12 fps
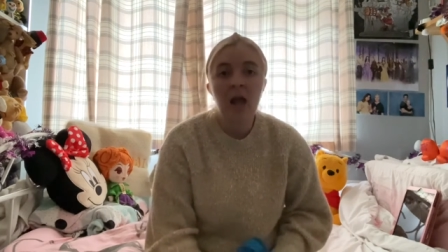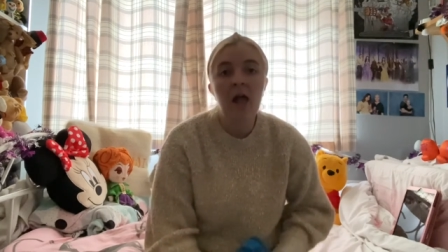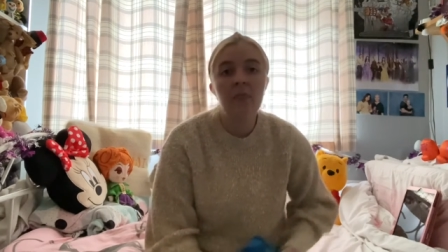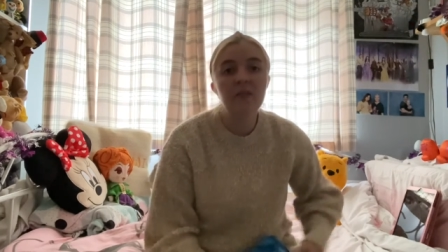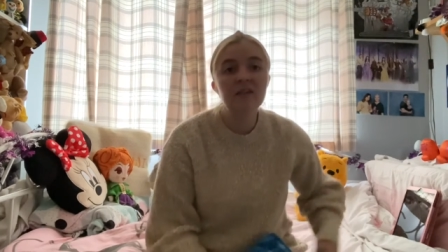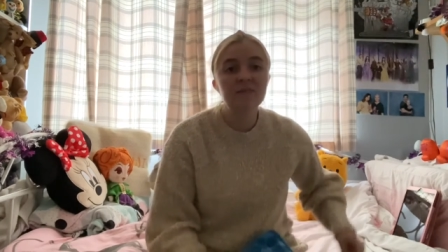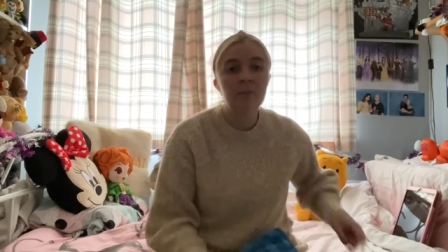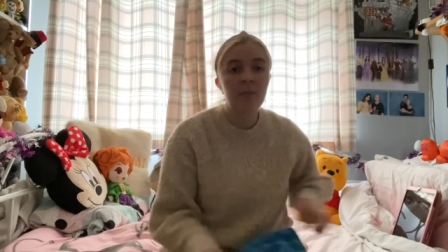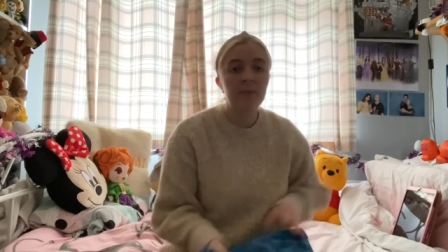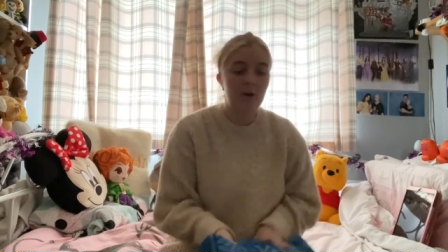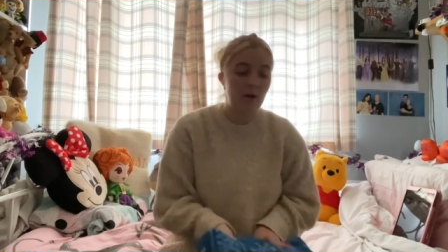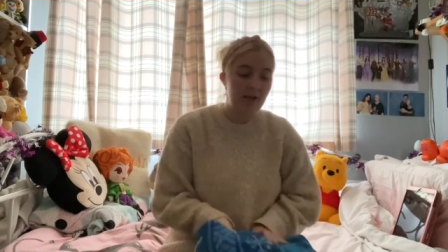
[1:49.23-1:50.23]
And this
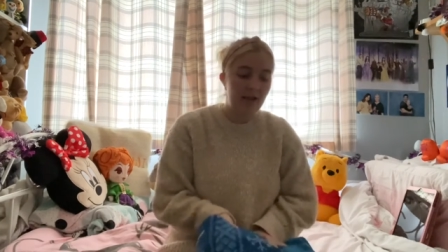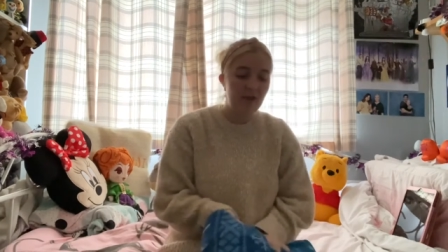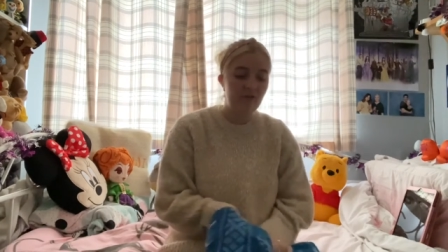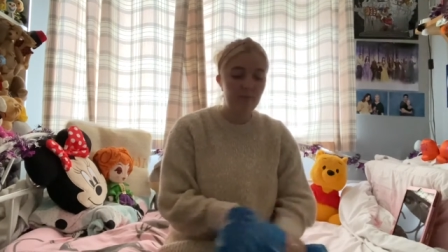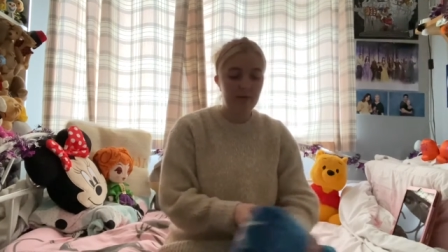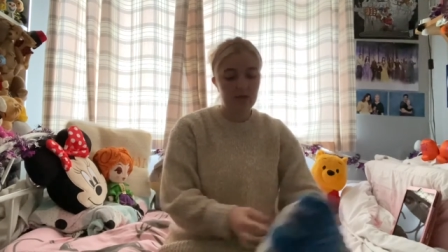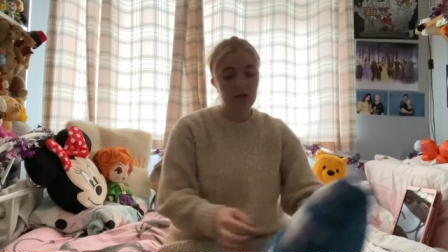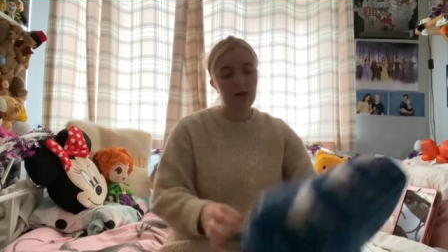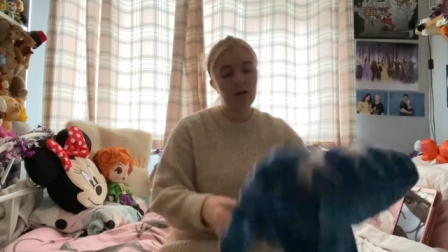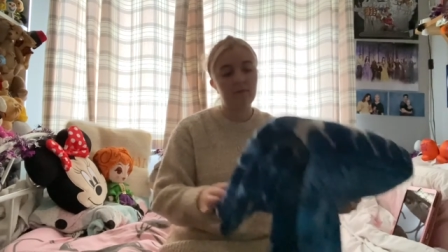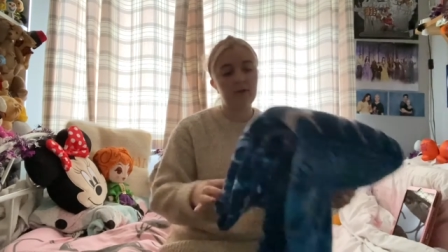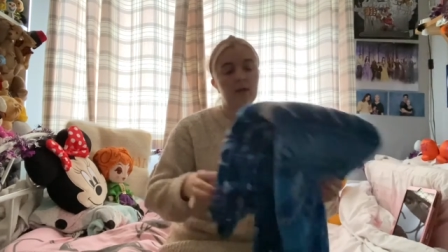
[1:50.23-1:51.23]
month I have been
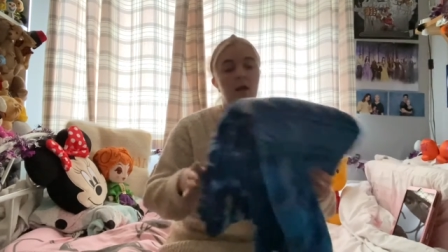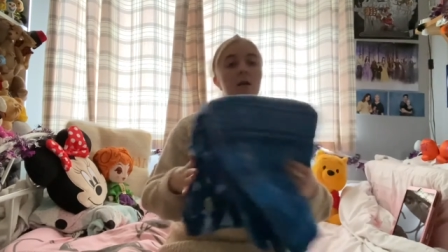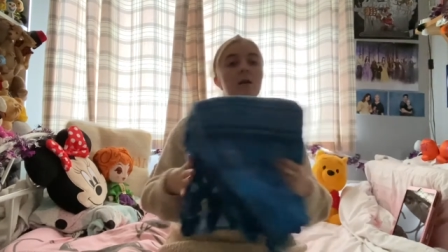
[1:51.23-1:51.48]
loving